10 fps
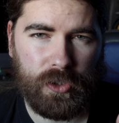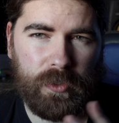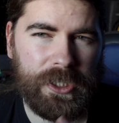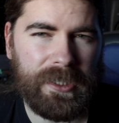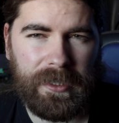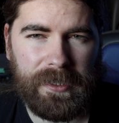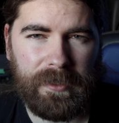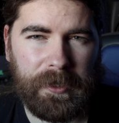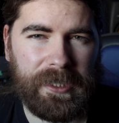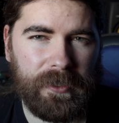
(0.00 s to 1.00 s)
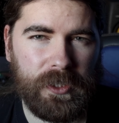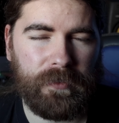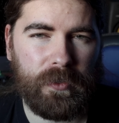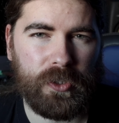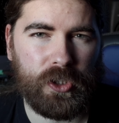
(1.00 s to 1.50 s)
So recently I did a beginner's
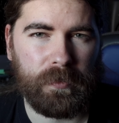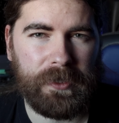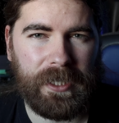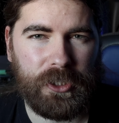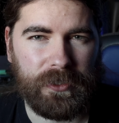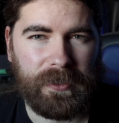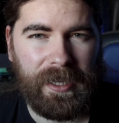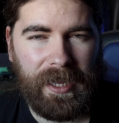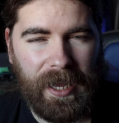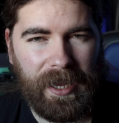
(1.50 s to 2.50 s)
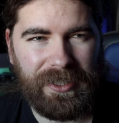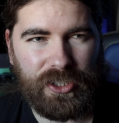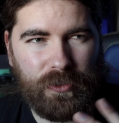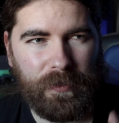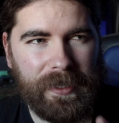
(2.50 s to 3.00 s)
Photoshop session, and
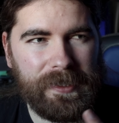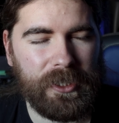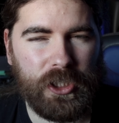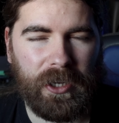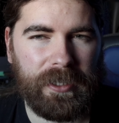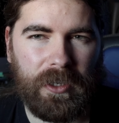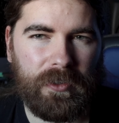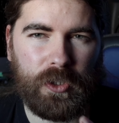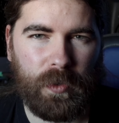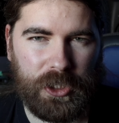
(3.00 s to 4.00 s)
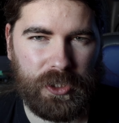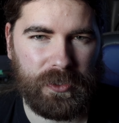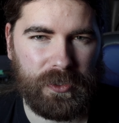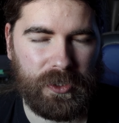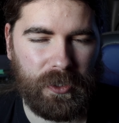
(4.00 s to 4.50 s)
during that session I had a lot of
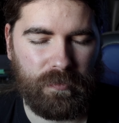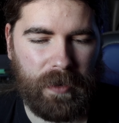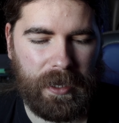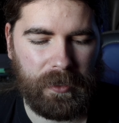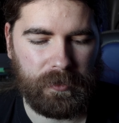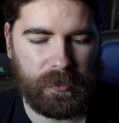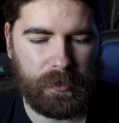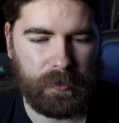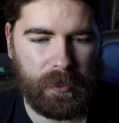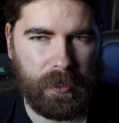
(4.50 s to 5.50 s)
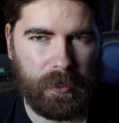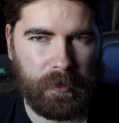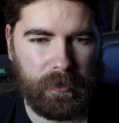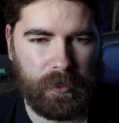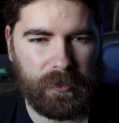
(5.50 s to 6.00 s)
questions around
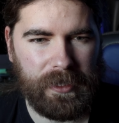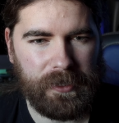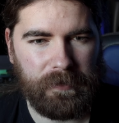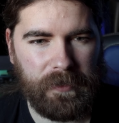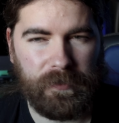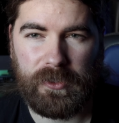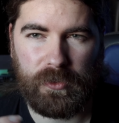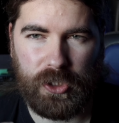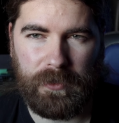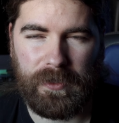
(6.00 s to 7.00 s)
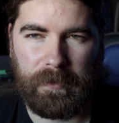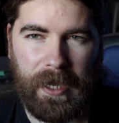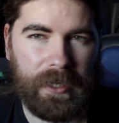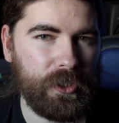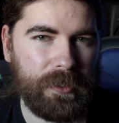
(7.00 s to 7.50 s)
not necessarily the things I was showing them,
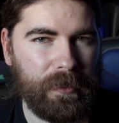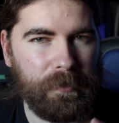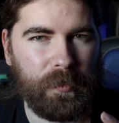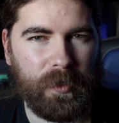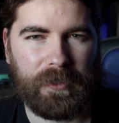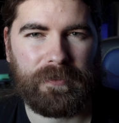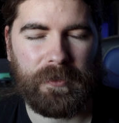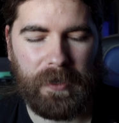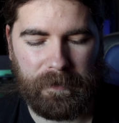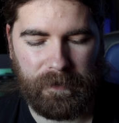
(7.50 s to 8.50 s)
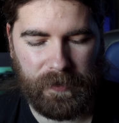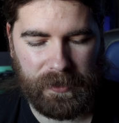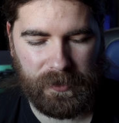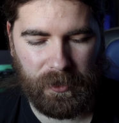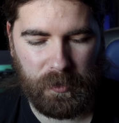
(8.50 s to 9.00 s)
but actually around my workflow and
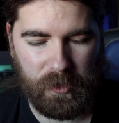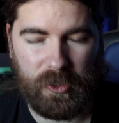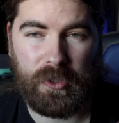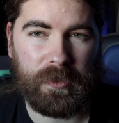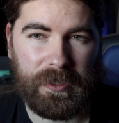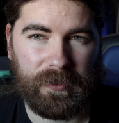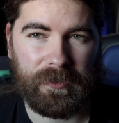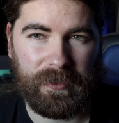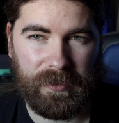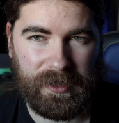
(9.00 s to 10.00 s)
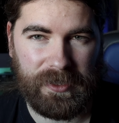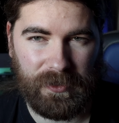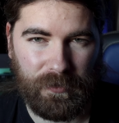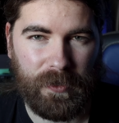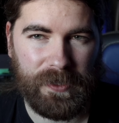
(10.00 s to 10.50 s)
things I was doing on the software